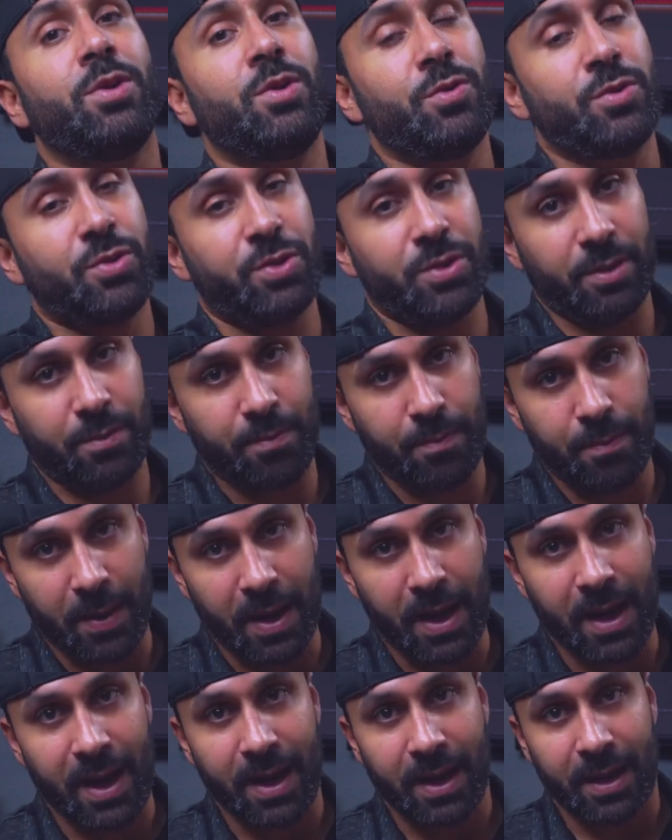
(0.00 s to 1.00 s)
you should
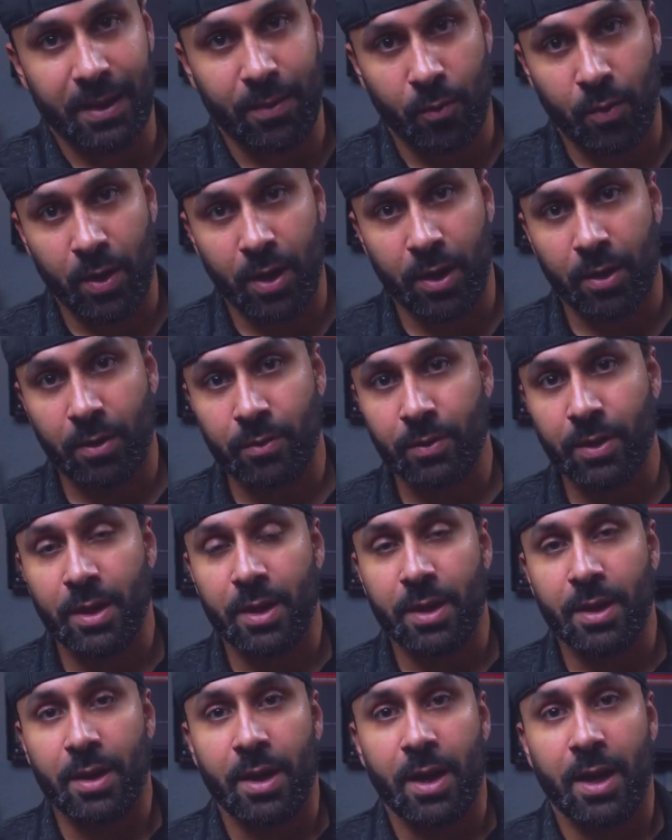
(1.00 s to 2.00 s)
buy? Well,
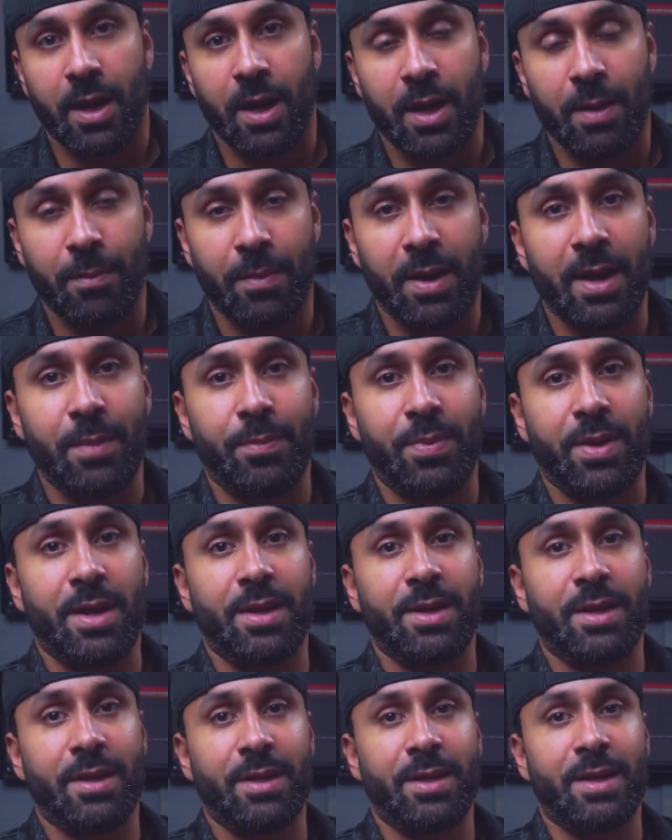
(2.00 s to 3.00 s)
in my
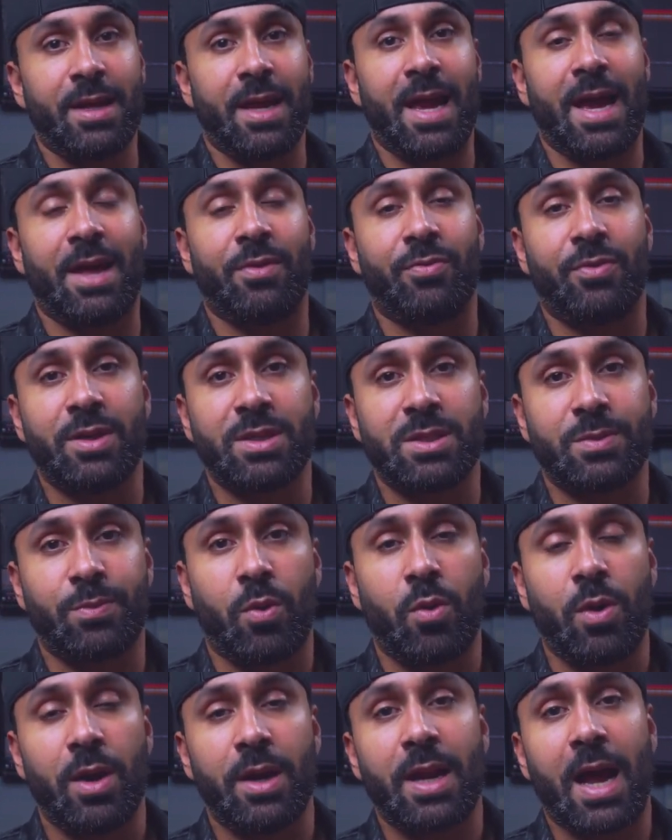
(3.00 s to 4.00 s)
opinion, at this
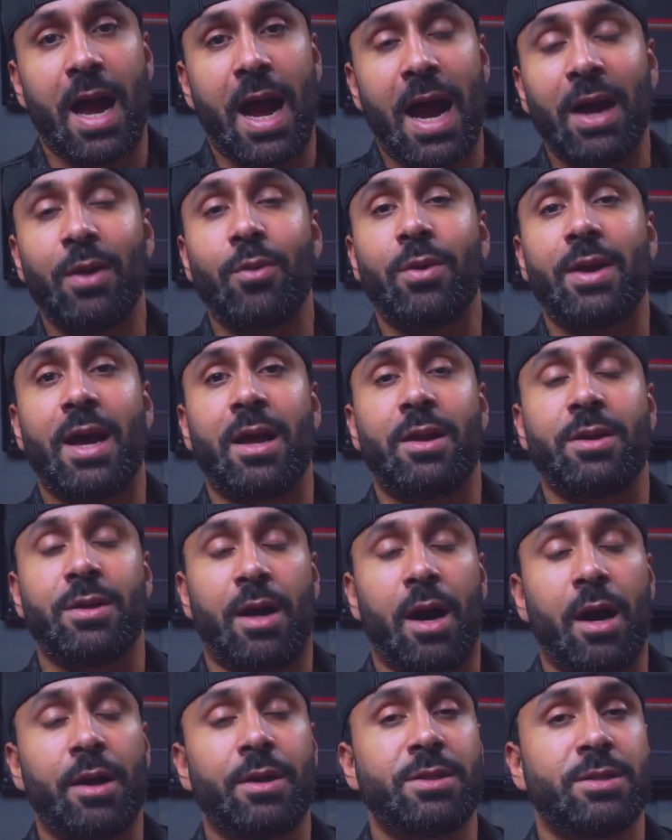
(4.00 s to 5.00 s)
point, I would
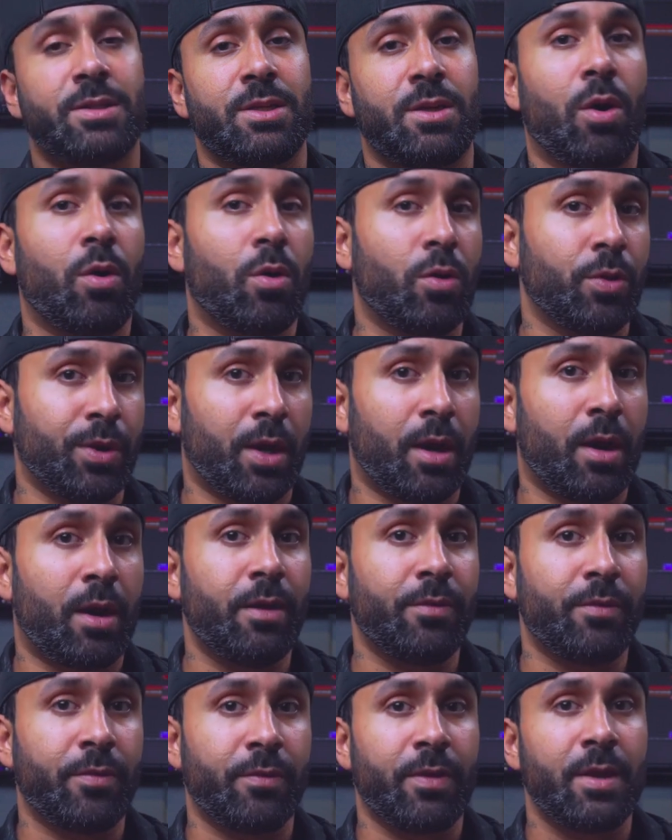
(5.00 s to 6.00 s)
honestly hold
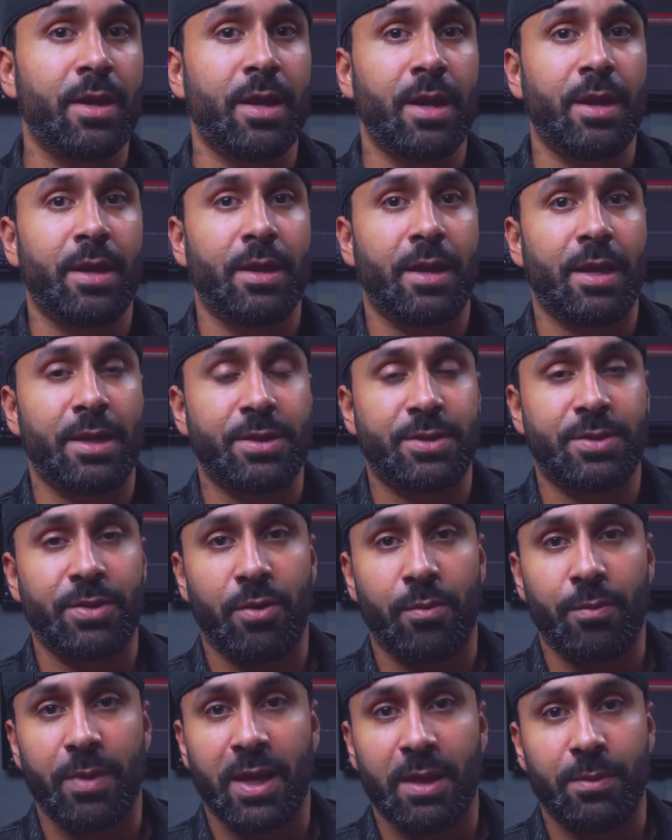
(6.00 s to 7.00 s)
off
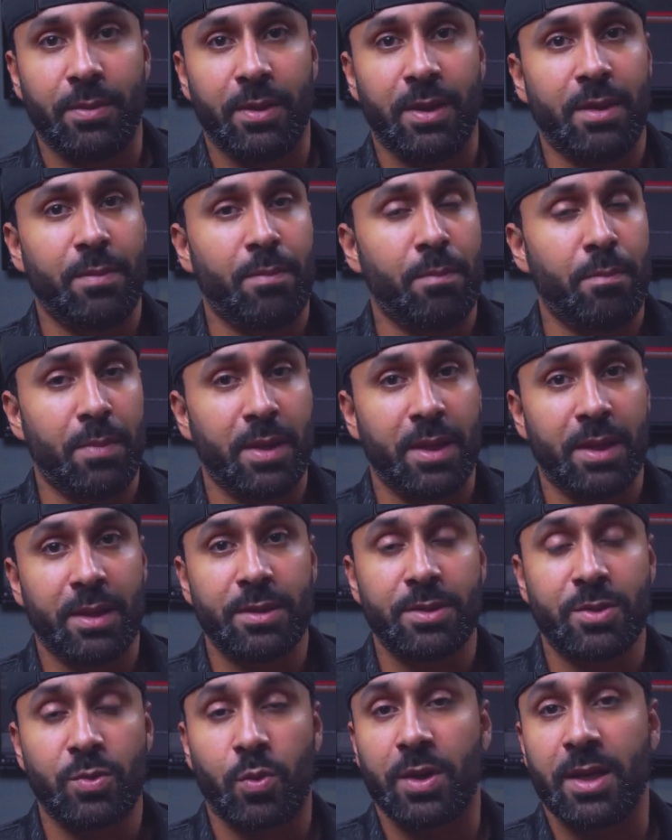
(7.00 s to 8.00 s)
until maybe
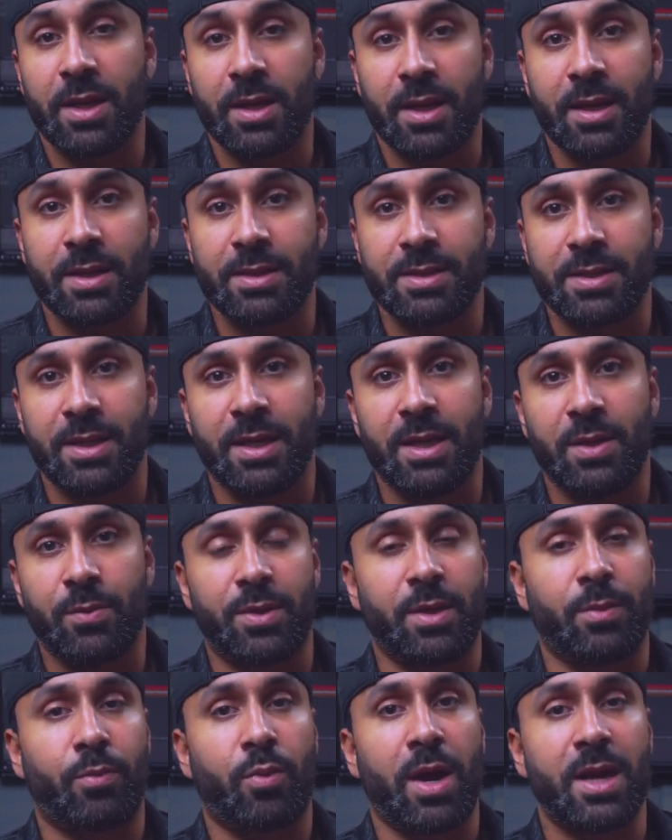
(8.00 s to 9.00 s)
mid 2019
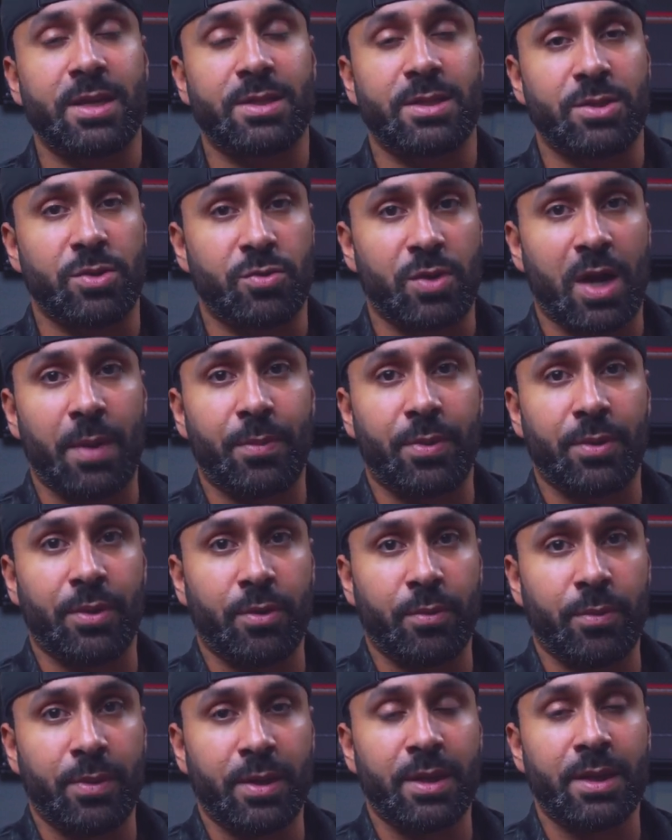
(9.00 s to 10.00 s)
when the prices drop a
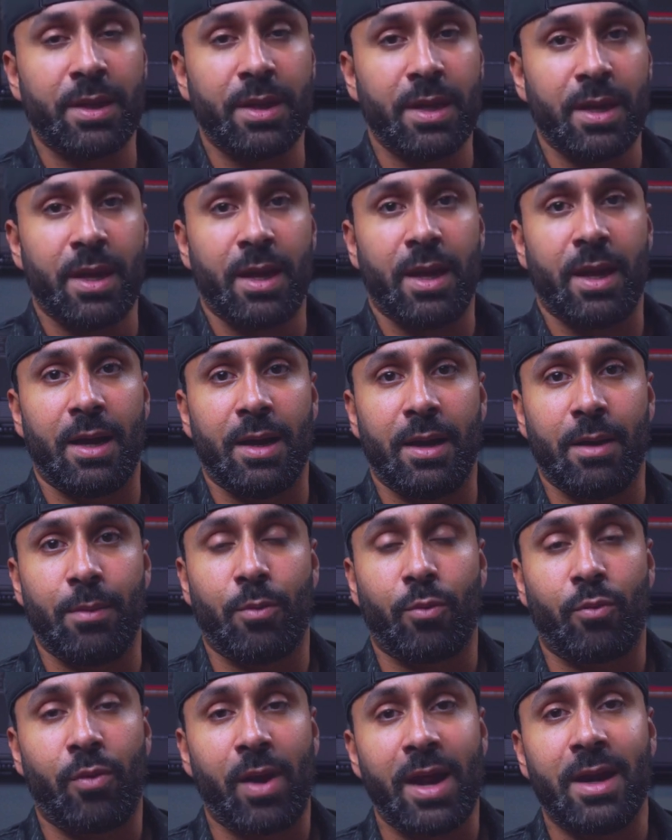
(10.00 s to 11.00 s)
little bit.
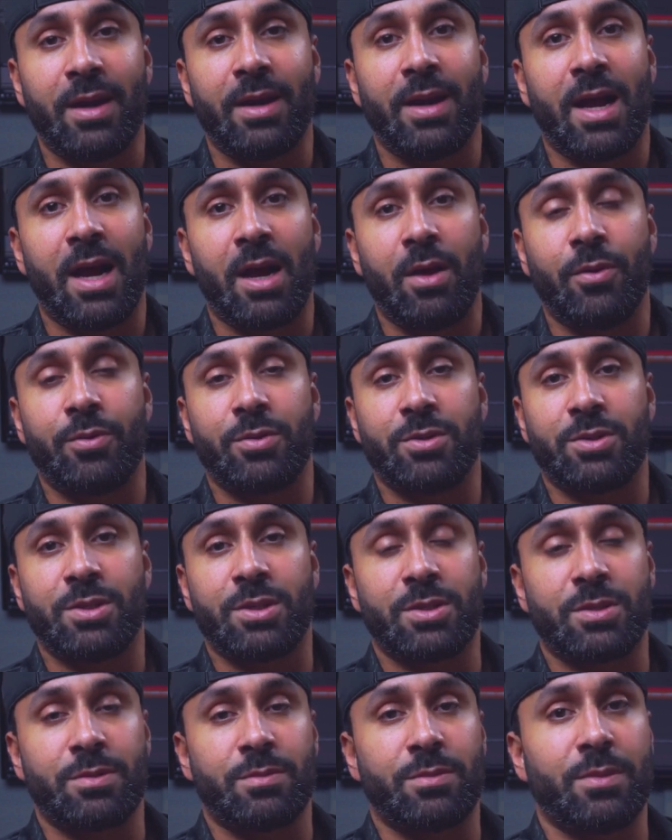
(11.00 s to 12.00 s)
Right now, they're
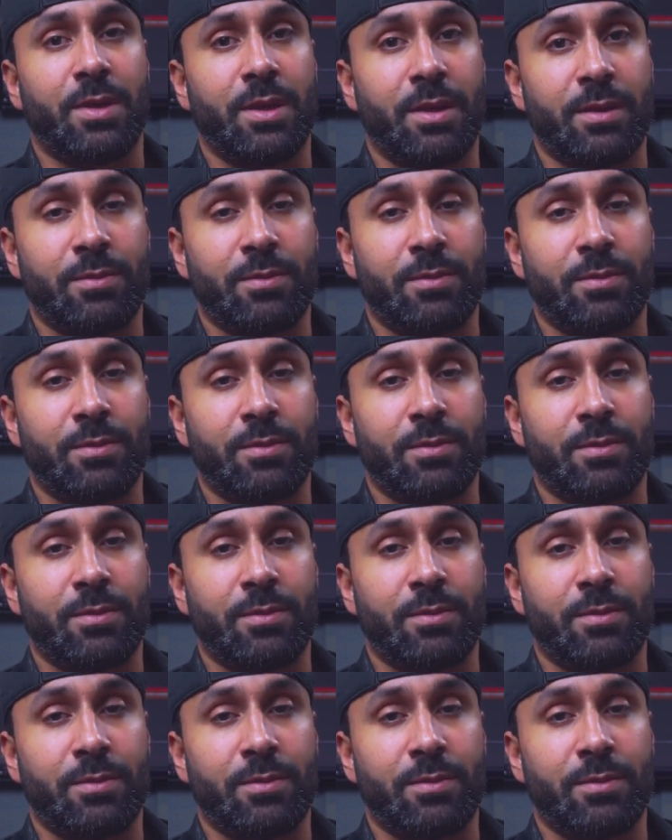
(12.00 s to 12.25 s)
just